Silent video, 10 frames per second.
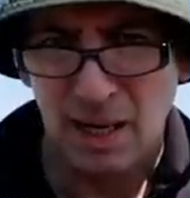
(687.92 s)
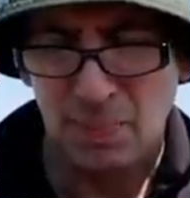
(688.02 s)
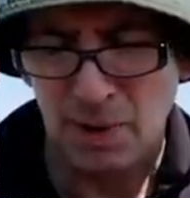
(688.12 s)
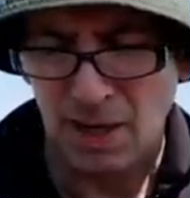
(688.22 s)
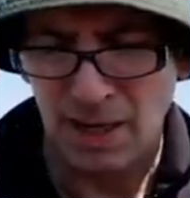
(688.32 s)

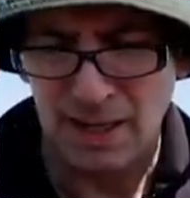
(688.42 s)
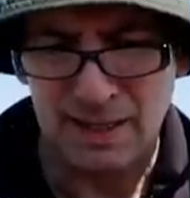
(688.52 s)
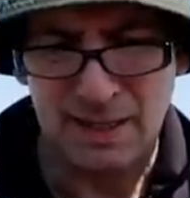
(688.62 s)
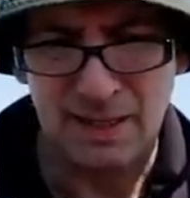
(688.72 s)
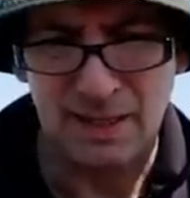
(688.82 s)
put a
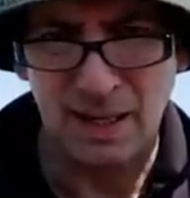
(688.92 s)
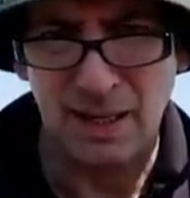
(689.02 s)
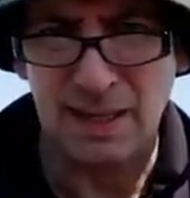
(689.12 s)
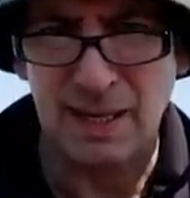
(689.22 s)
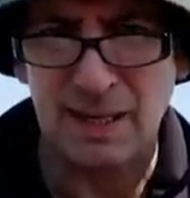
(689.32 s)
link
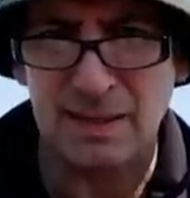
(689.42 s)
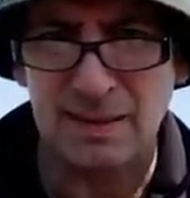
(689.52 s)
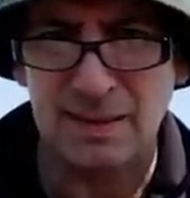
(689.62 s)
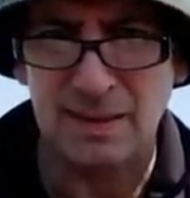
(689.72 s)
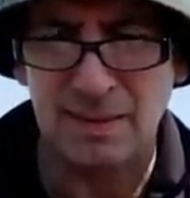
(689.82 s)
at the
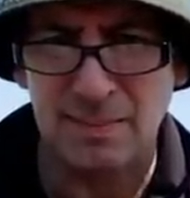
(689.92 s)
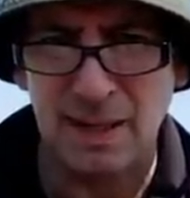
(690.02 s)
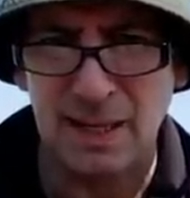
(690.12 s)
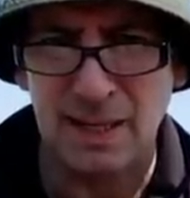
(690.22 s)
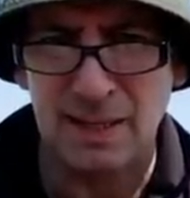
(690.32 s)
end of
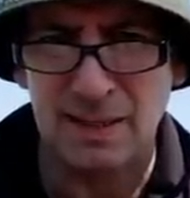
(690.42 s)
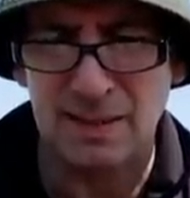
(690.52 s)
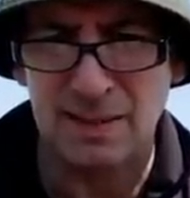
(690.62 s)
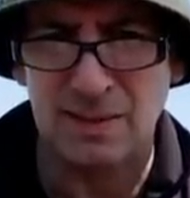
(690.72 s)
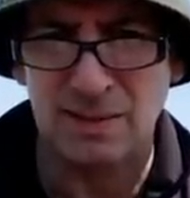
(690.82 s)
my
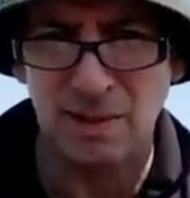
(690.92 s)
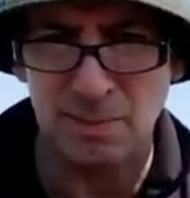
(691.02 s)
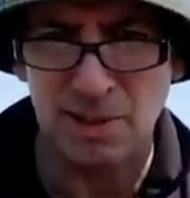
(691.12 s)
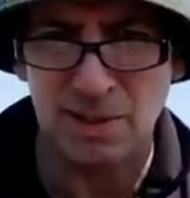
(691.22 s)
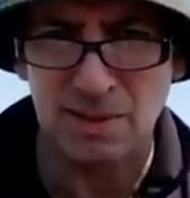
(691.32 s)

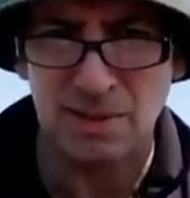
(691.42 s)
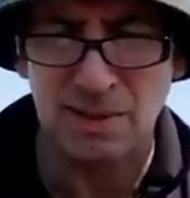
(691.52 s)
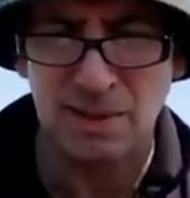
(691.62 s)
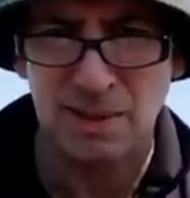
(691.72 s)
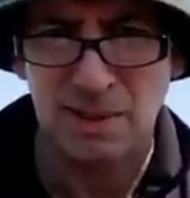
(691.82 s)

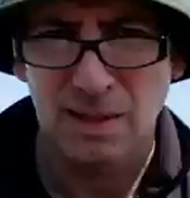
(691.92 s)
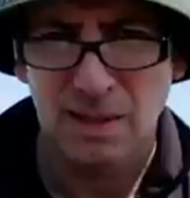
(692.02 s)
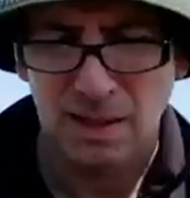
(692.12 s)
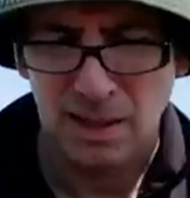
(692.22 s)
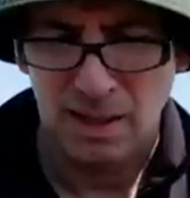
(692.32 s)
descriptions,
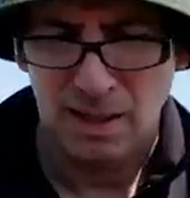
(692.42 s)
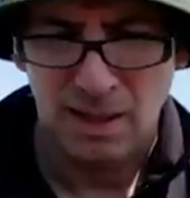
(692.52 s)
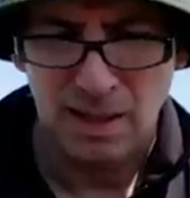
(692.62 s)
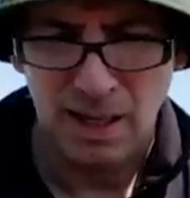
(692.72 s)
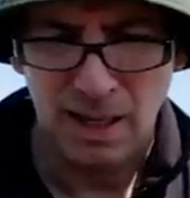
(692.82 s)

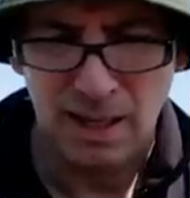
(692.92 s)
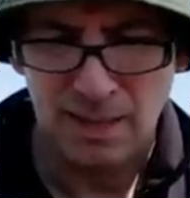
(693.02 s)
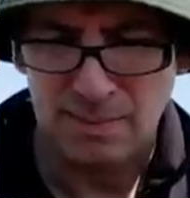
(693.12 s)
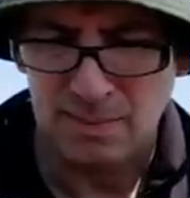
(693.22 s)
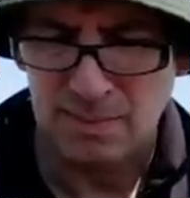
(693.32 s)

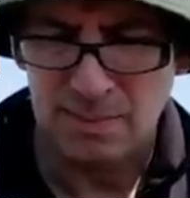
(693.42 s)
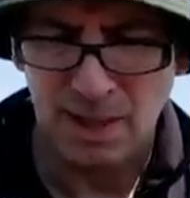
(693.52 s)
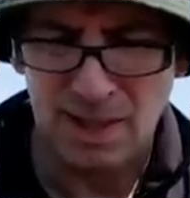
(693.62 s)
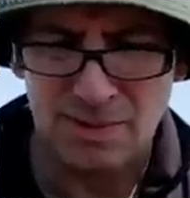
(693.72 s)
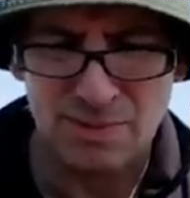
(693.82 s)
but
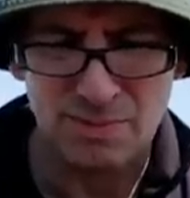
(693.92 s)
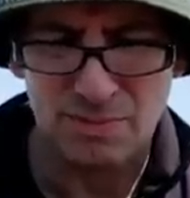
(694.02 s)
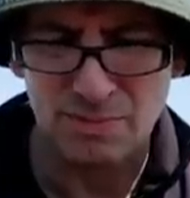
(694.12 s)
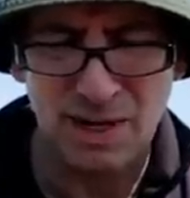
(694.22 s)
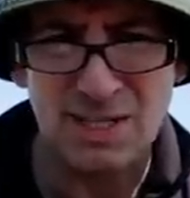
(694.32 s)
it's
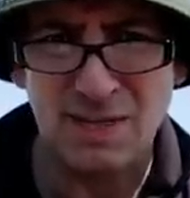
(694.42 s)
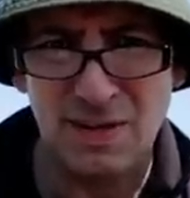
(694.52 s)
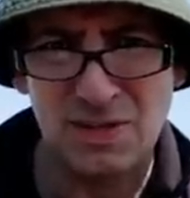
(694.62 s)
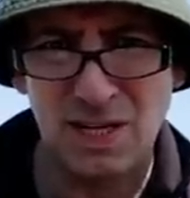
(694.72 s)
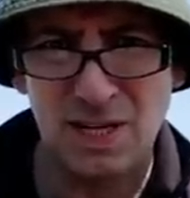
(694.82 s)

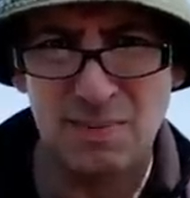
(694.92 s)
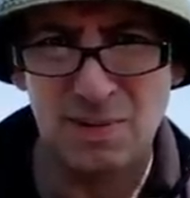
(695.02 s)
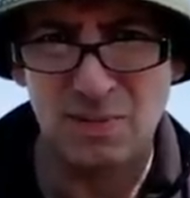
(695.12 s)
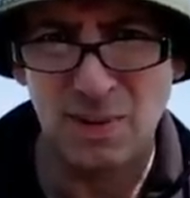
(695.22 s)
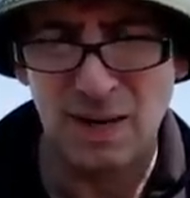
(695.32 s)
relatively cheap
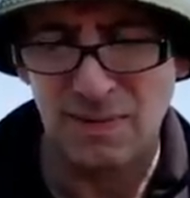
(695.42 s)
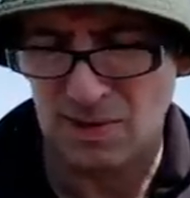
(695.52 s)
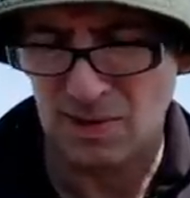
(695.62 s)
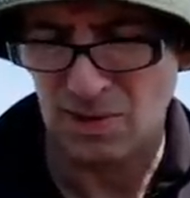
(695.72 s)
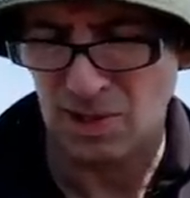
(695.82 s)
as well for
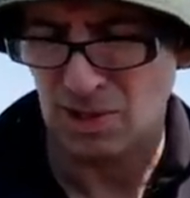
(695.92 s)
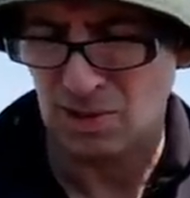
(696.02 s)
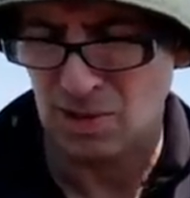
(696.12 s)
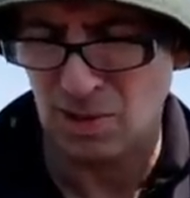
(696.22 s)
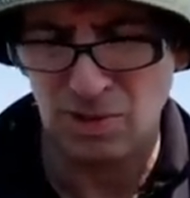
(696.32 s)
such a
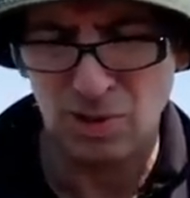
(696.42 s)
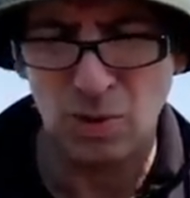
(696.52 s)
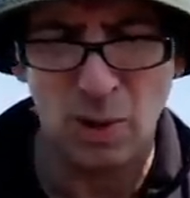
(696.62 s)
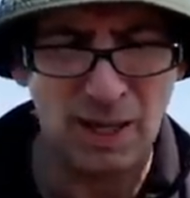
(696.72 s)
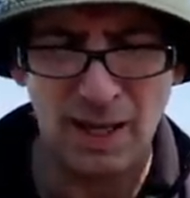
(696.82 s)
good
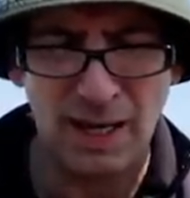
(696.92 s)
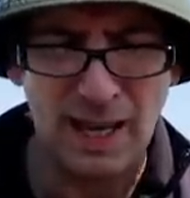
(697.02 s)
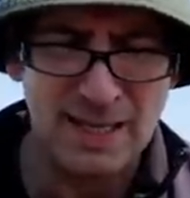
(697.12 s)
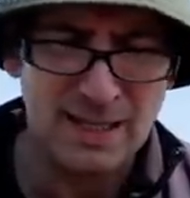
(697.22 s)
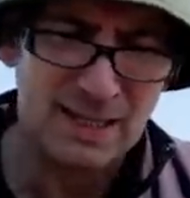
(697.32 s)
quality
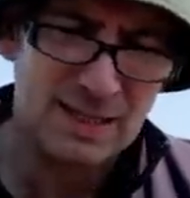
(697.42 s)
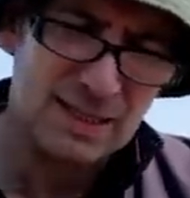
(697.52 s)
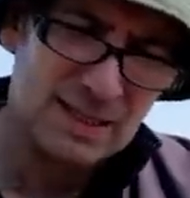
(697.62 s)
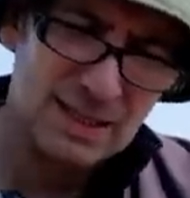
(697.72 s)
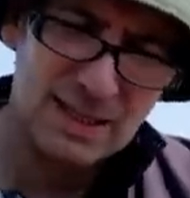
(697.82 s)
lens.
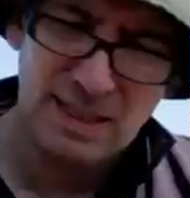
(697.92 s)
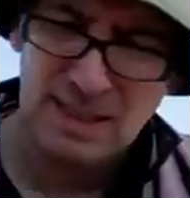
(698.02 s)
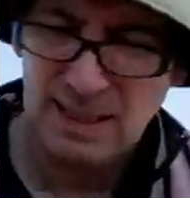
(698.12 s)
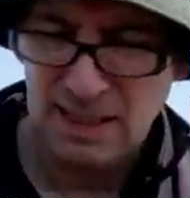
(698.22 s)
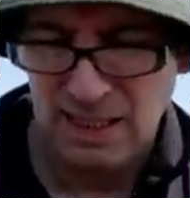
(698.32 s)

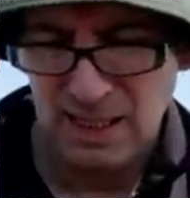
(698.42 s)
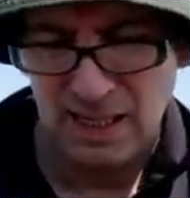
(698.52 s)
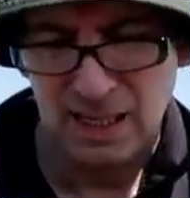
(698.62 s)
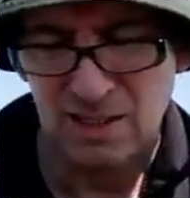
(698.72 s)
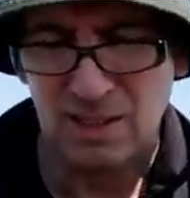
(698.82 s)

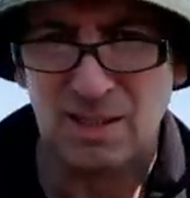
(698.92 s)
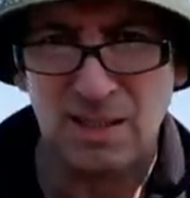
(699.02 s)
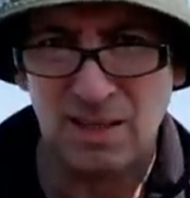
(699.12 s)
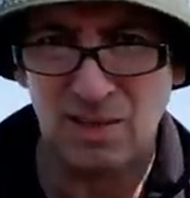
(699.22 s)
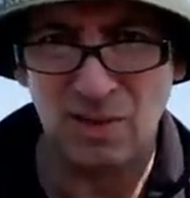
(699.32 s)
I just
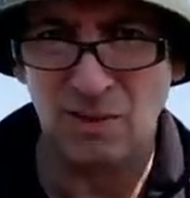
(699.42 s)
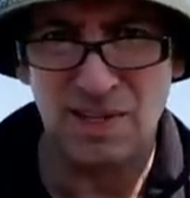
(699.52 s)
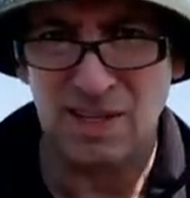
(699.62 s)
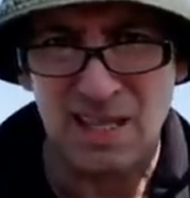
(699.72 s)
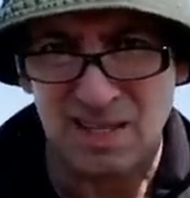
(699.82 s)
love
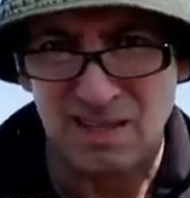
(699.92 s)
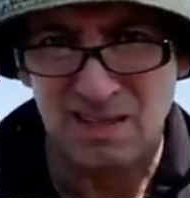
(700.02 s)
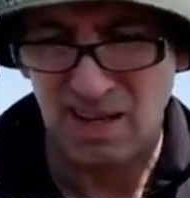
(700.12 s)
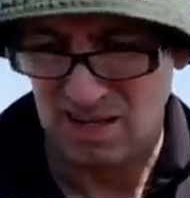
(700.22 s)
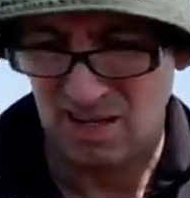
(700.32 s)
this lens.
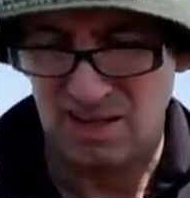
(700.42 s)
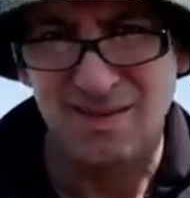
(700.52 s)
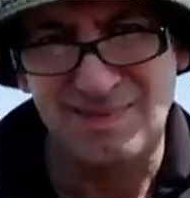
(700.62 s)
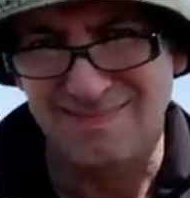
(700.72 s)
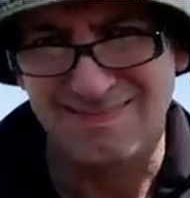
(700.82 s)

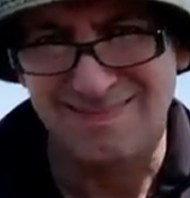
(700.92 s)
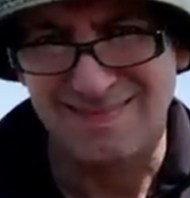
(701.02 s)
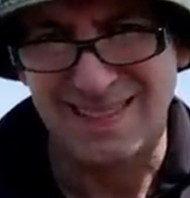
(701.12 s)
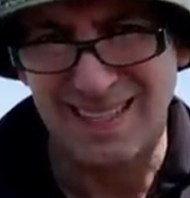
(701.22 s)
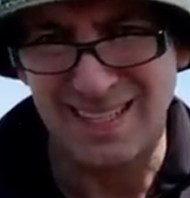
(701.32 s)

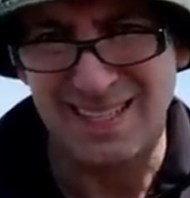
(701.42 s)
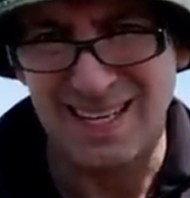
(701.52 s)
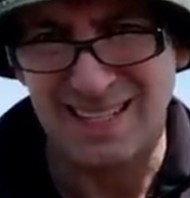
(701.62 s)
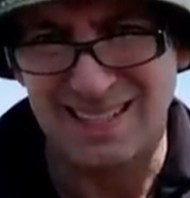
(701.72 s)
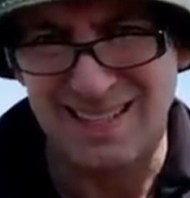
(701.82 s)
Can you tell?